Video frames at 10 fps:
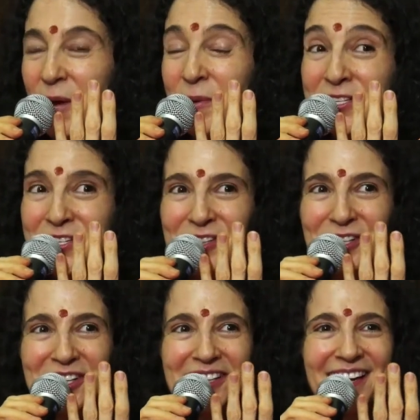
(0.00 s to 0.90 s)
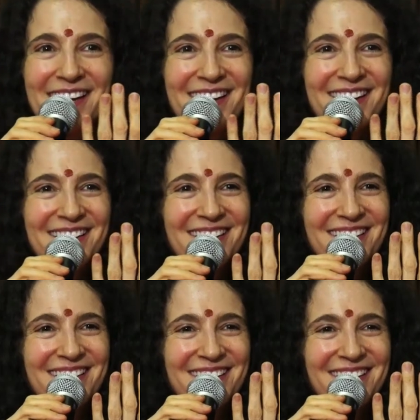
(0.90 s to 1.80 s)
What does it look like?
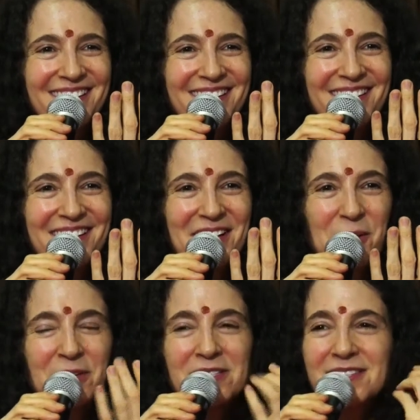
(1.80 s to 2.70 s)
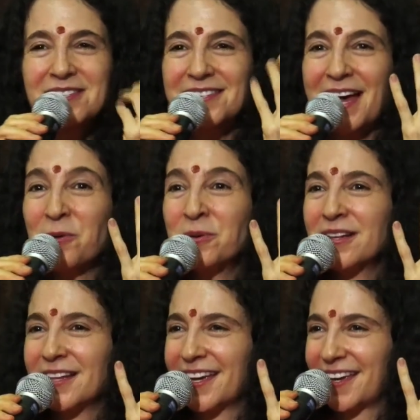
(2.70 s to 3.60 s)
What does it
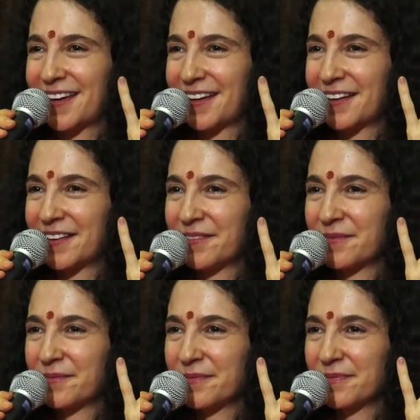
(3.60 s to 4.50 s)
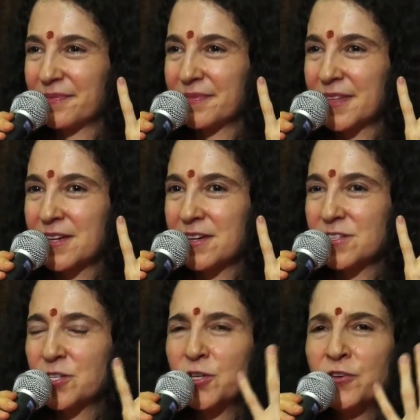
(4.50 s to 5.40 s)
sound like?
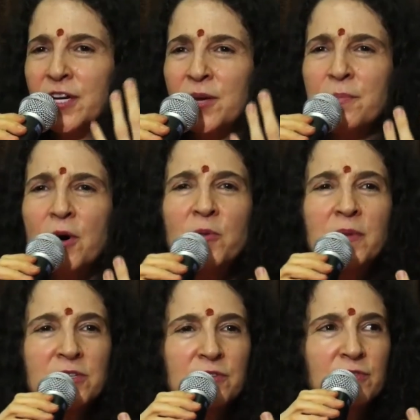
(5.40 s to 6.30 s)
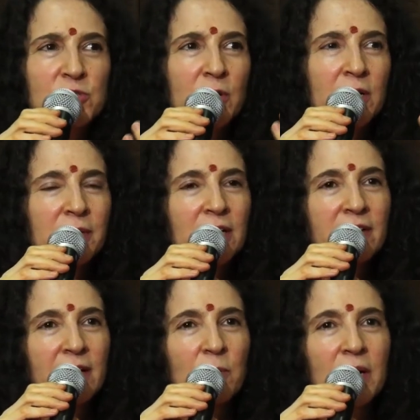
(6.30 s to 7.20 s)
So you're in a moment of joy. Well, all
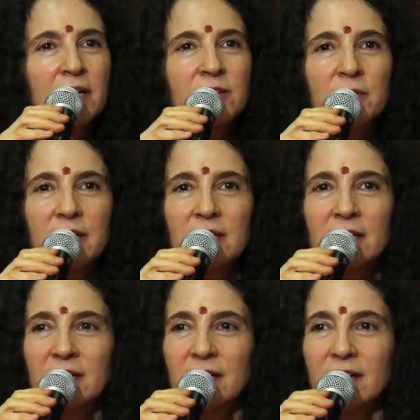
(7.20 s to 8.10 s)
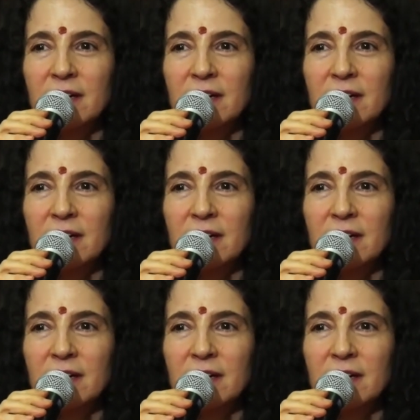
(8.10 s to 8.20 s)
right, what can you hear?